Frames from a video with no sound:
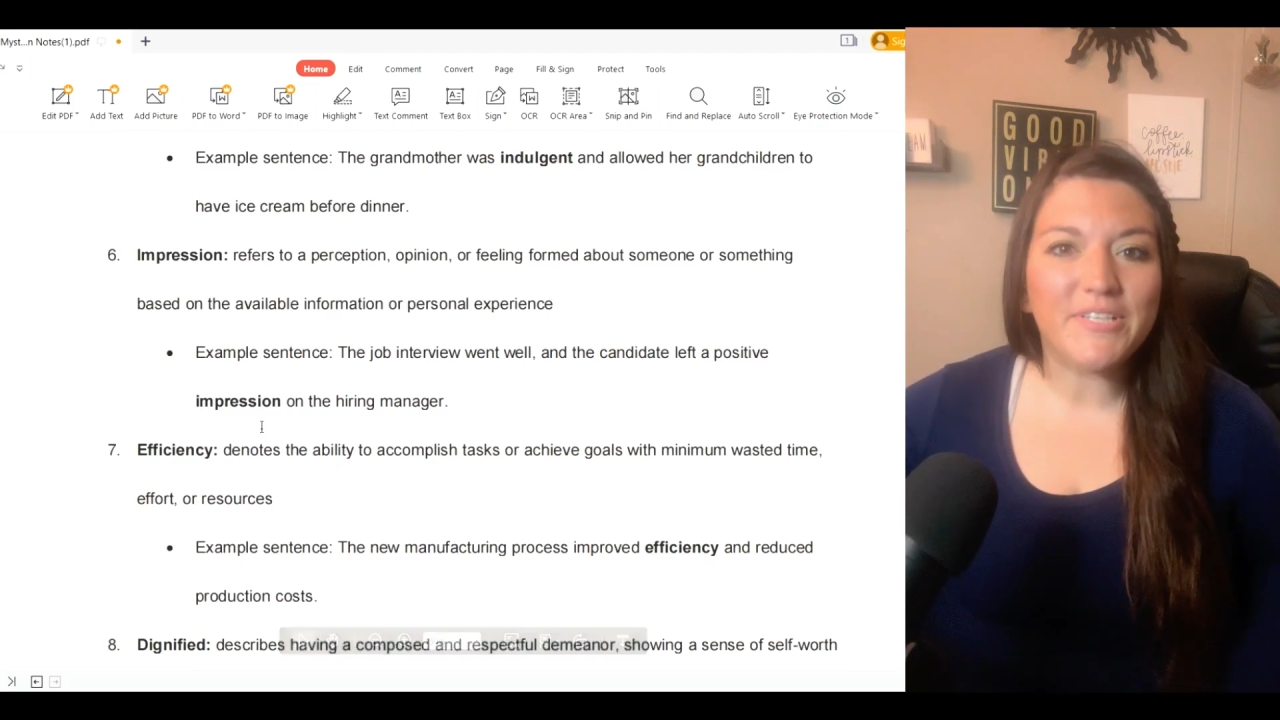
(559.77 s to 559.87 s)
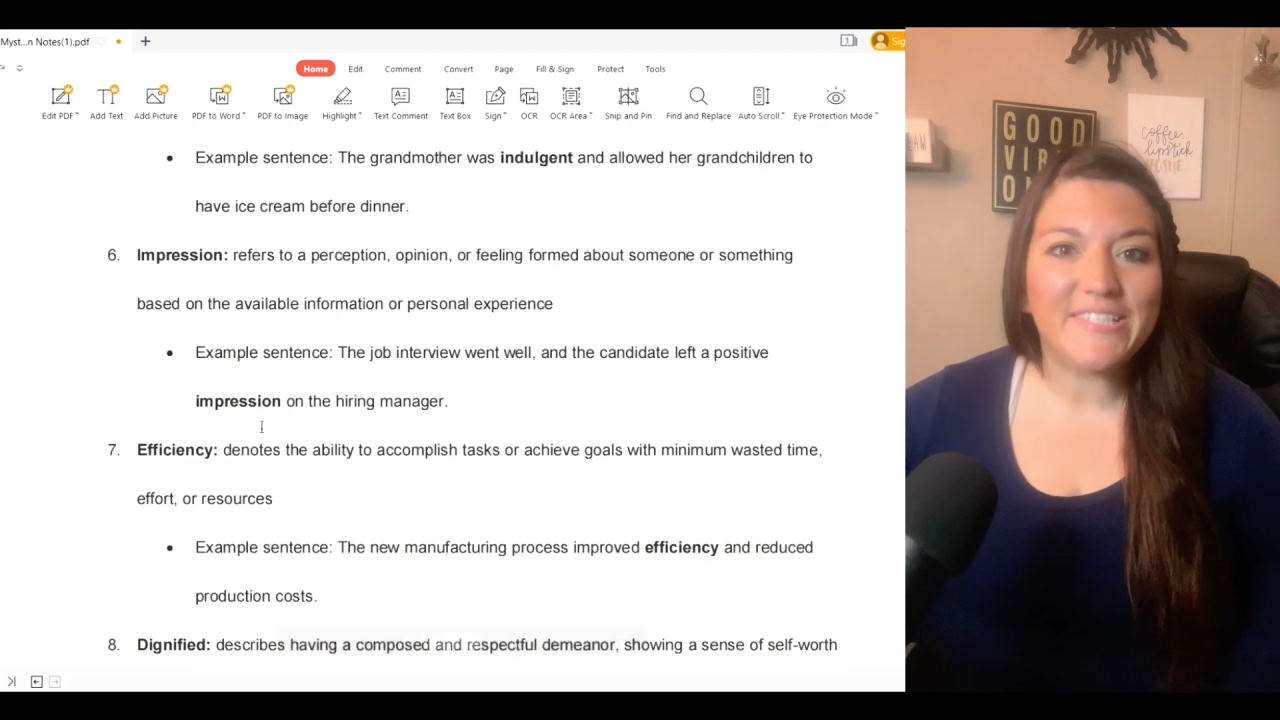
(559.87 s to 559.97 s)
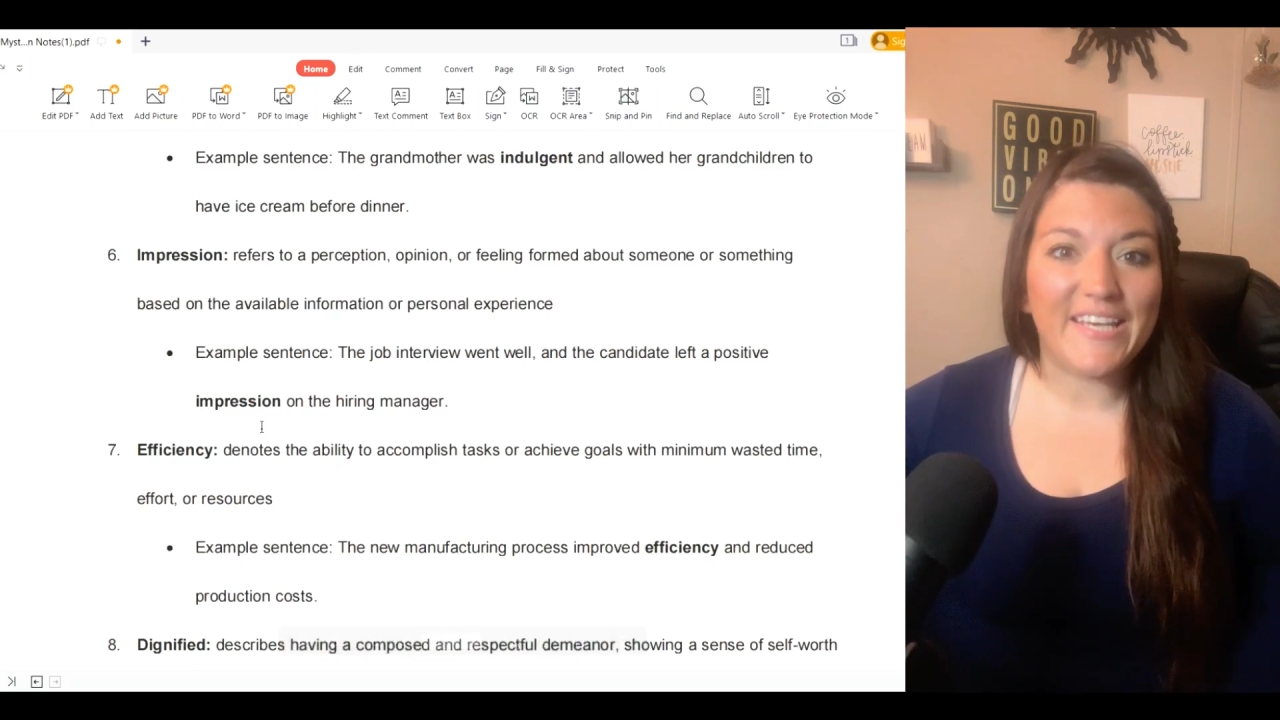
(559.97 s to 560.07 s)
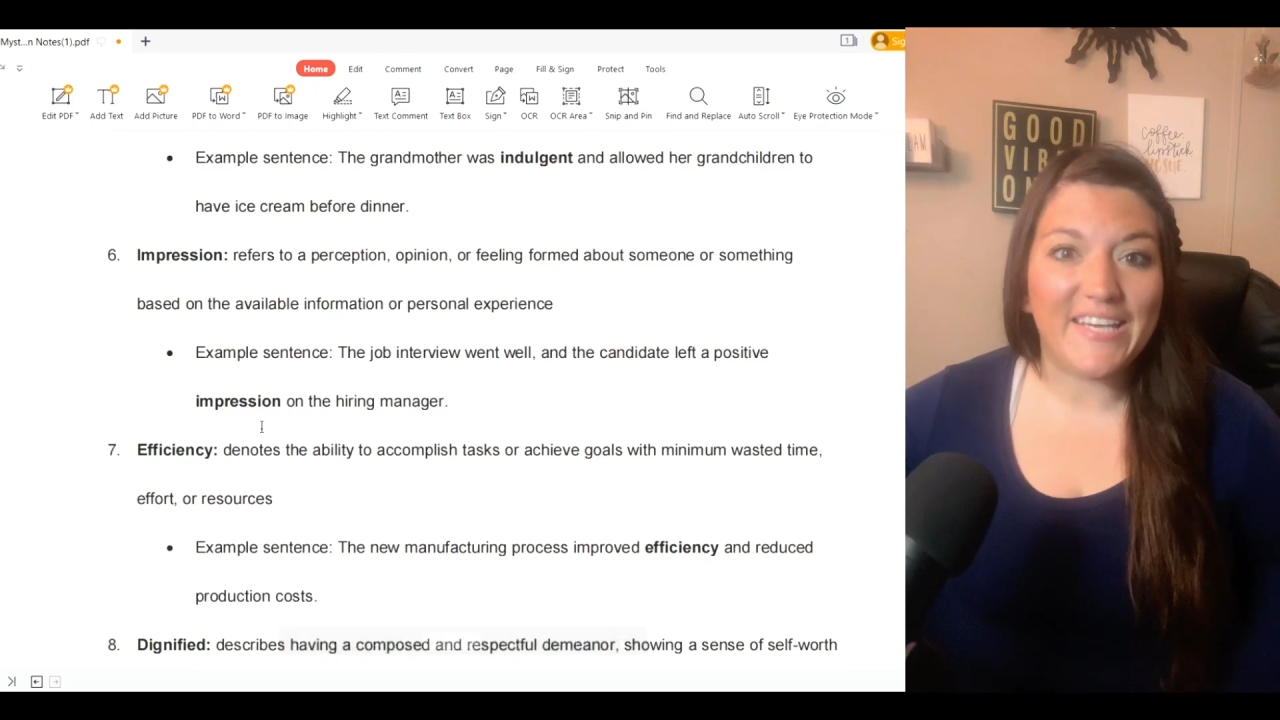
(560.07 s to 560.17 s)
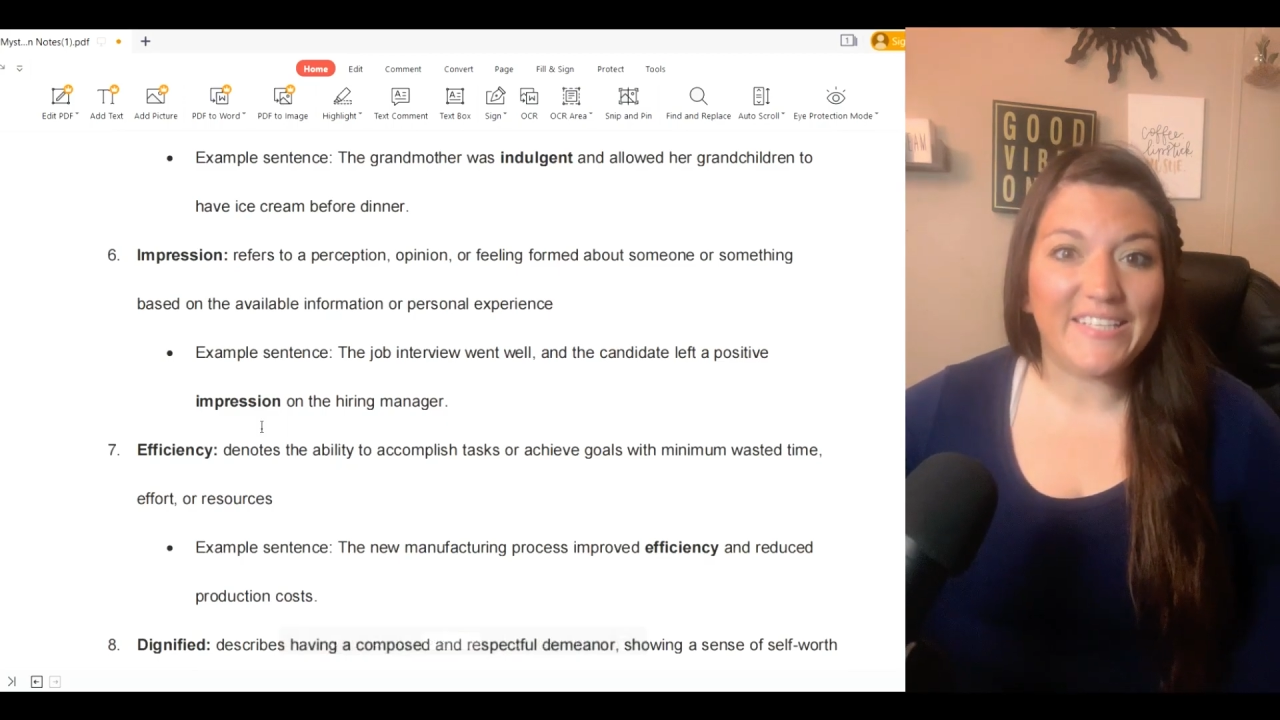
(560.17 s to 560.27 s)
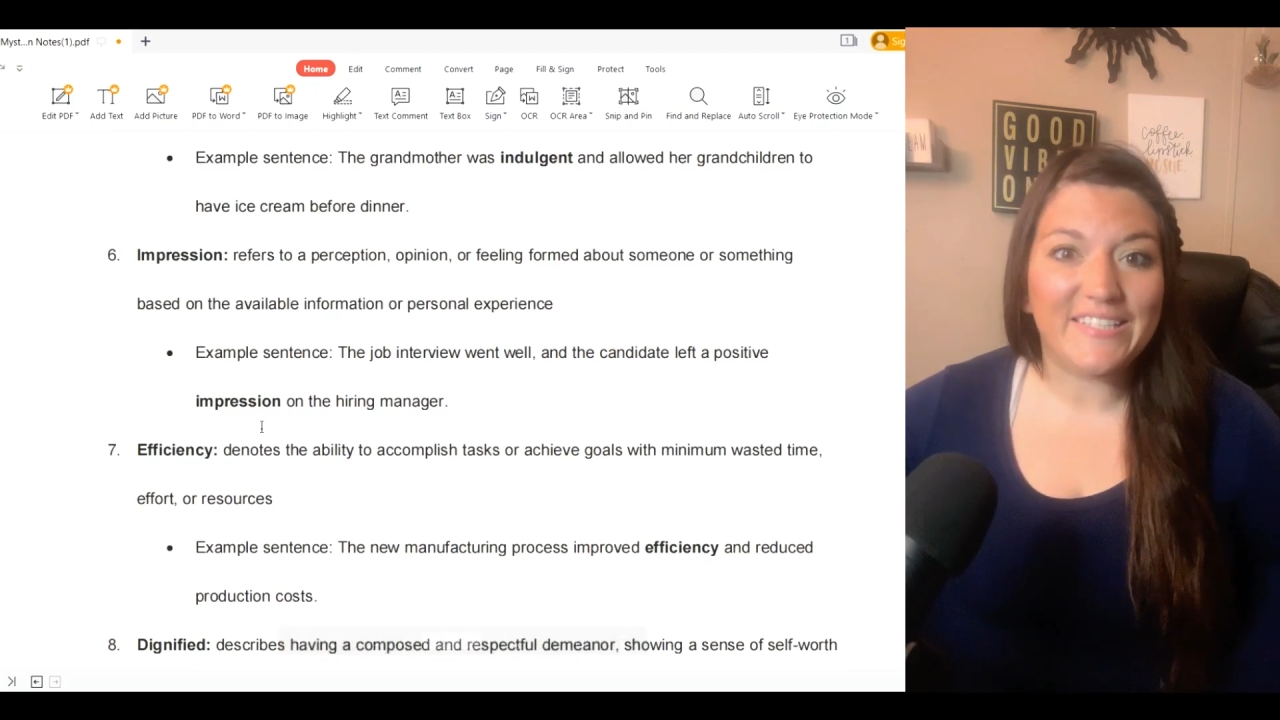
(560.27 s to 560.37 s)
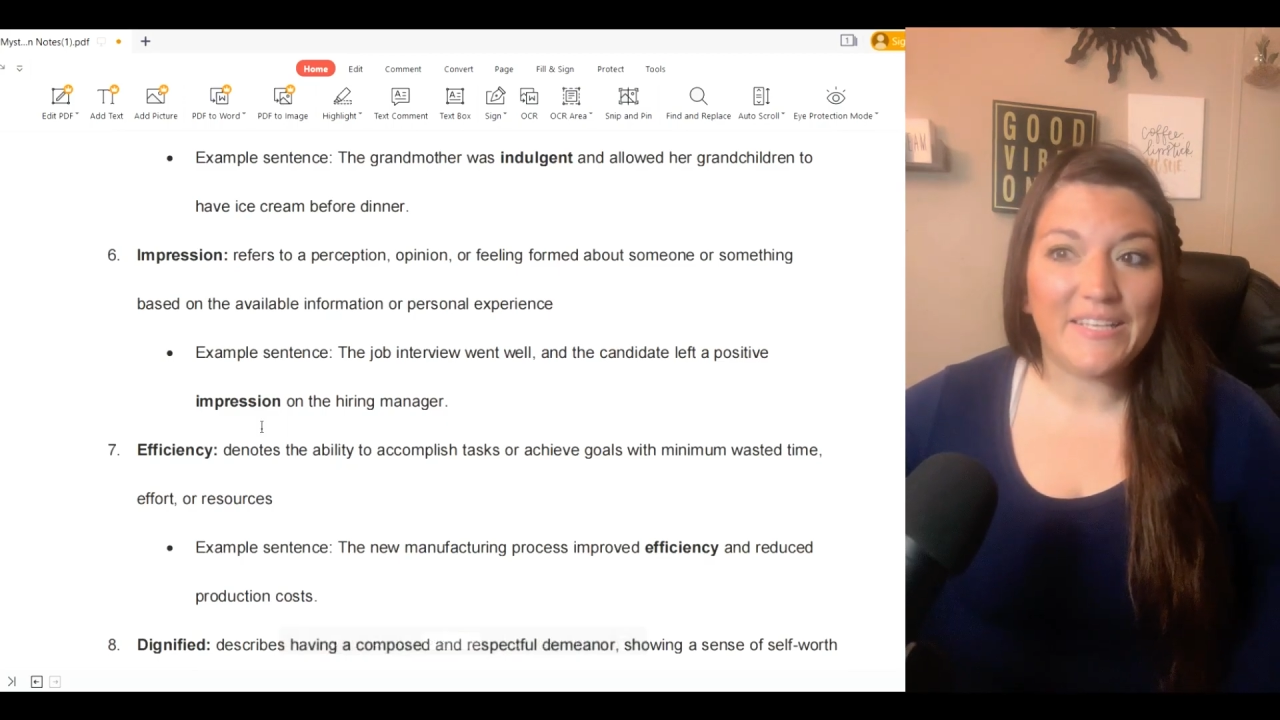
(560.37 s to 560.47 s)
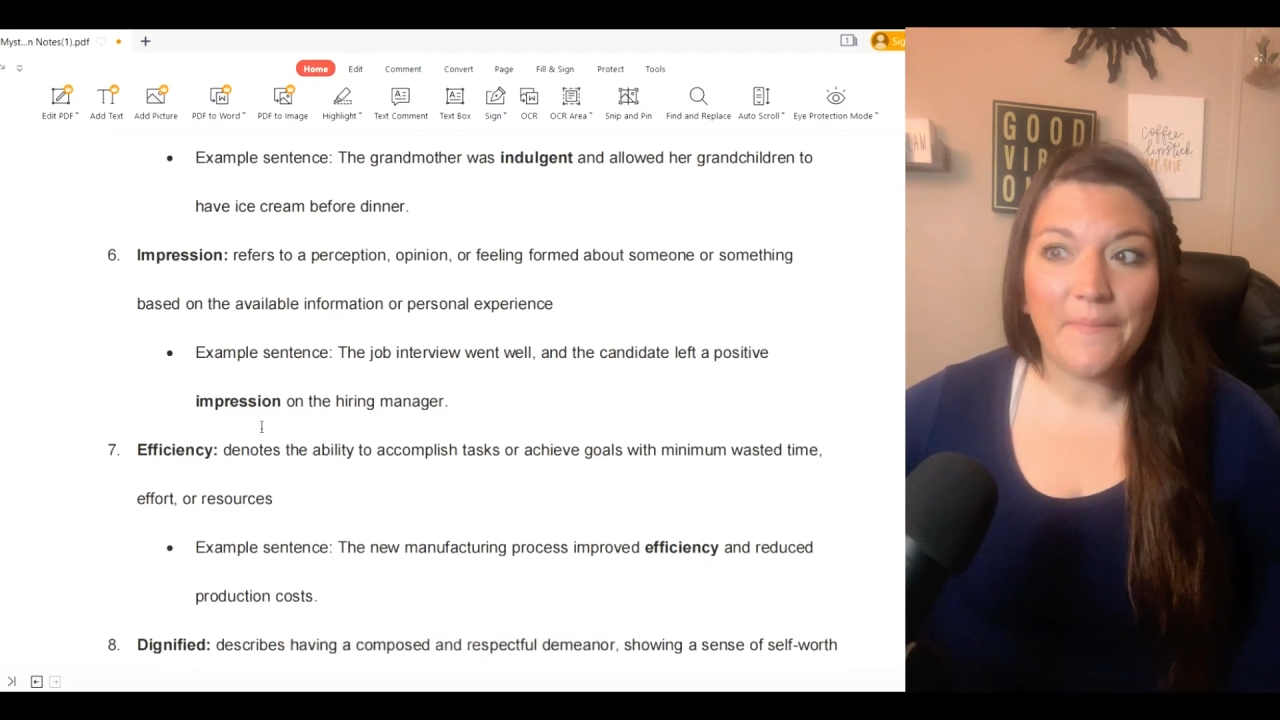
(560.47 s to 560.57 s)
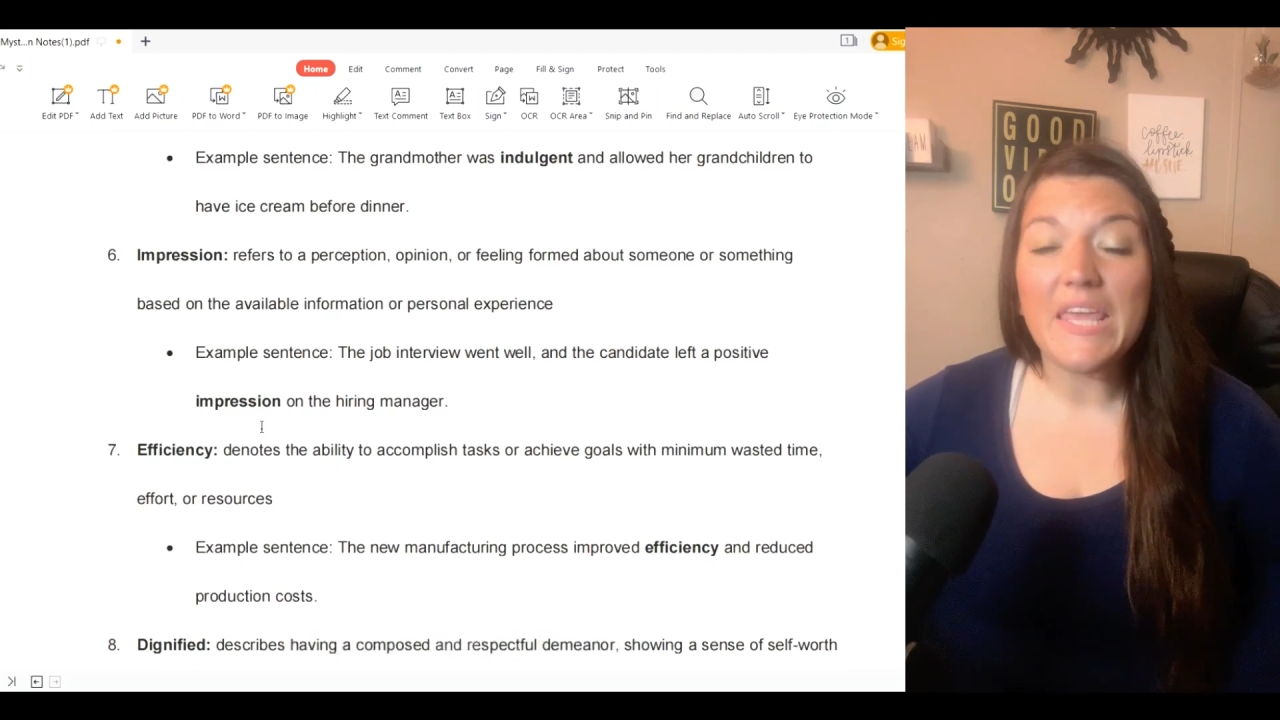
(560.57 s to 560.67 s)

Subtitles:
6.